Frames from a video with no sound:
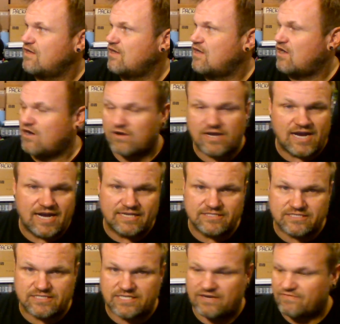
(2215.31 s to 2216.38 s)
all kinds
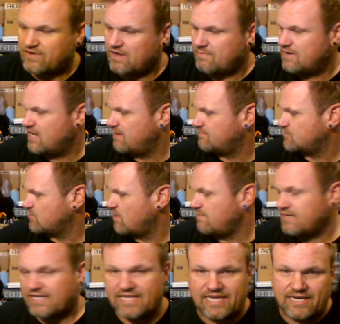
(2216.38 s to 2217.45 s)
of stuff coming up. So I'm
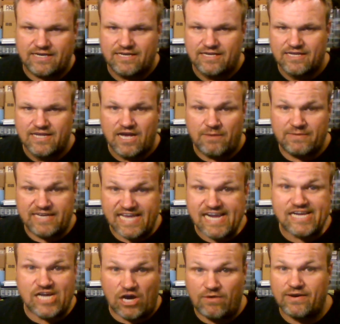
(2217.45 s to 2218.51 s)
gonna get
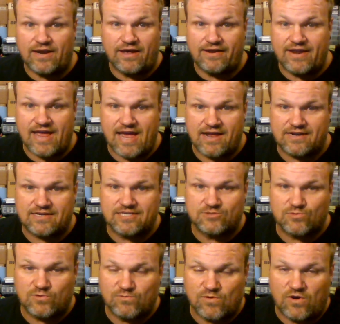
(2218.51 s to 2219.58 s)
going on that because
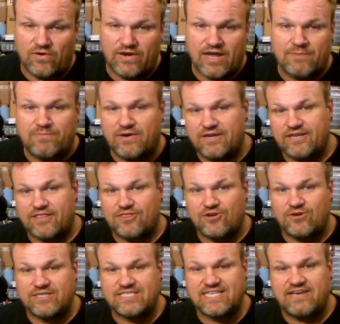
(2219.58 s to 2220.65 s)
we're rolling up on the
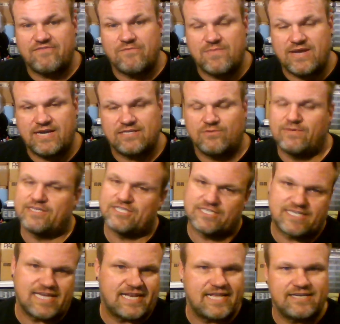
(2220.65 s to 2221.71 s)
37 minute. We just
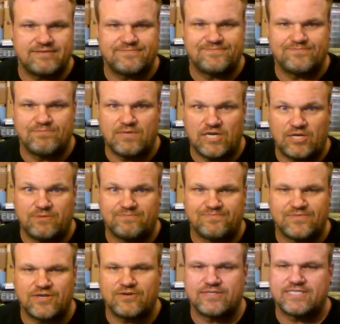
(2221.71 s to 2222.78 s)
hit it. Boom,
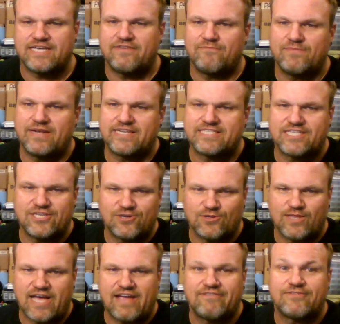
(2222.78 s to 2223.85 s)
37 minutes of your
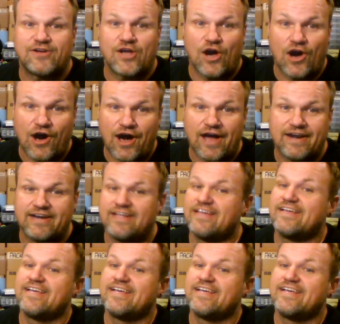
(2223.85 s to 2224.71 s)
life gone.